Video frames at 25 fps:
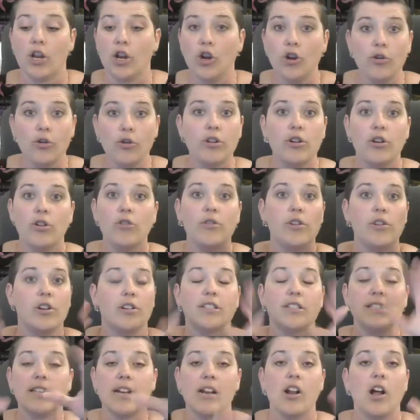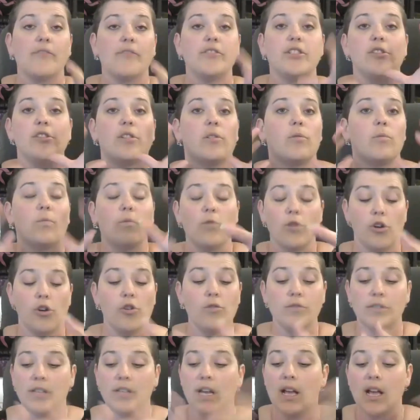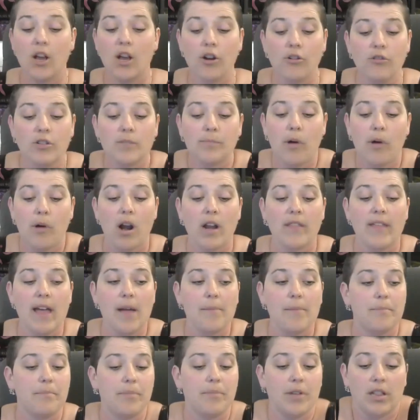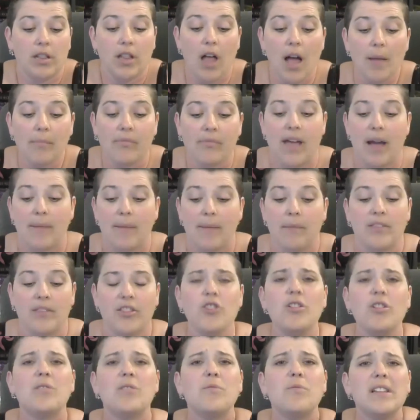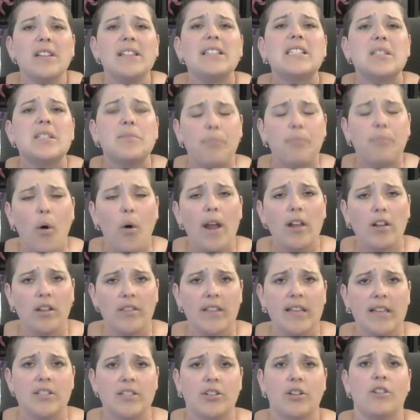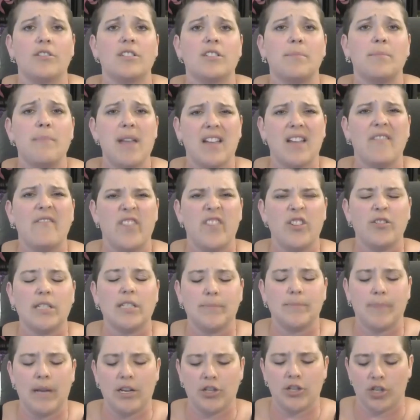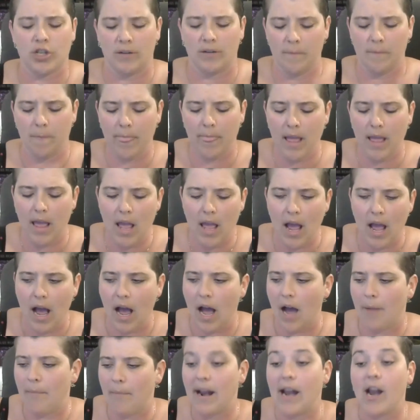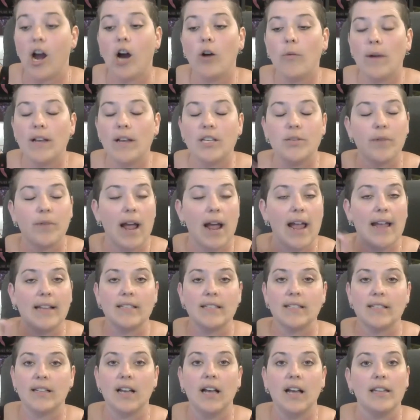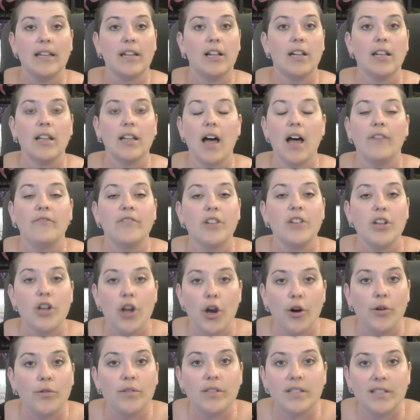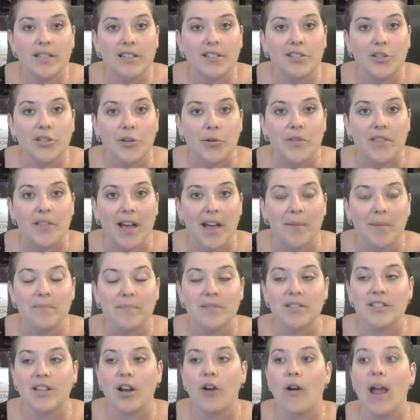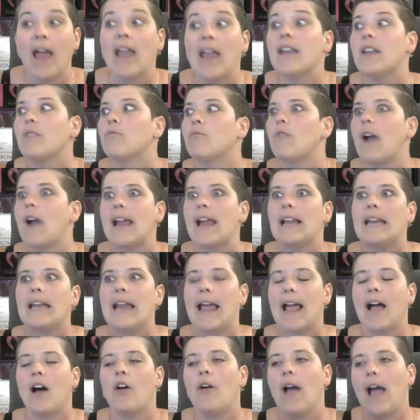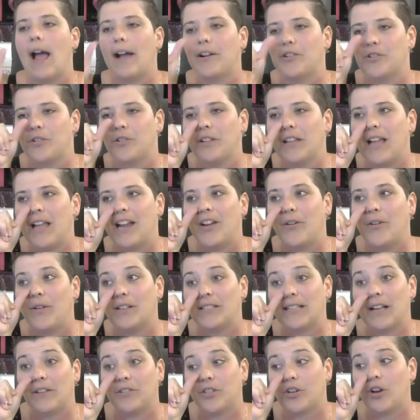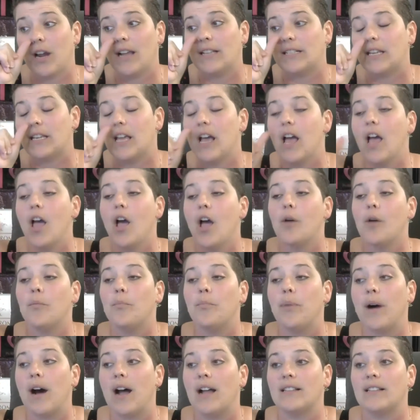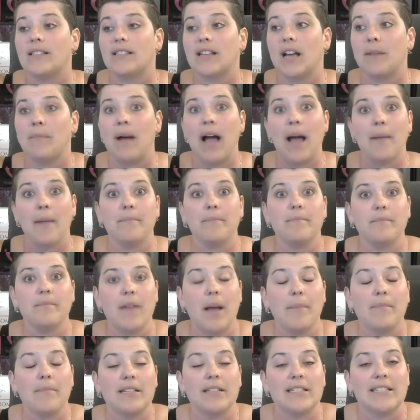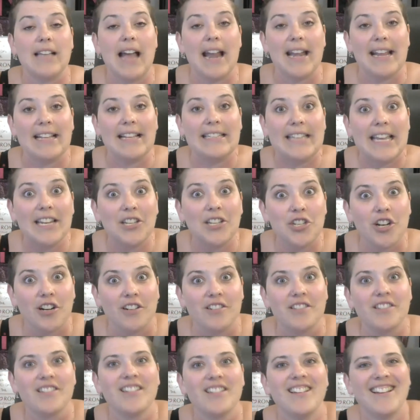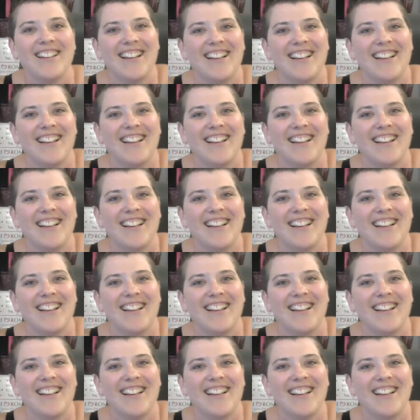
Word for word: who you who you're sending off to or who's who's part of that club that month. You can really spoil these girls and make them feel special. Um, and I always write a little love note to them. So, and right now, actually, I know it sounds crazy, but um, I'm I'm designing T-shirts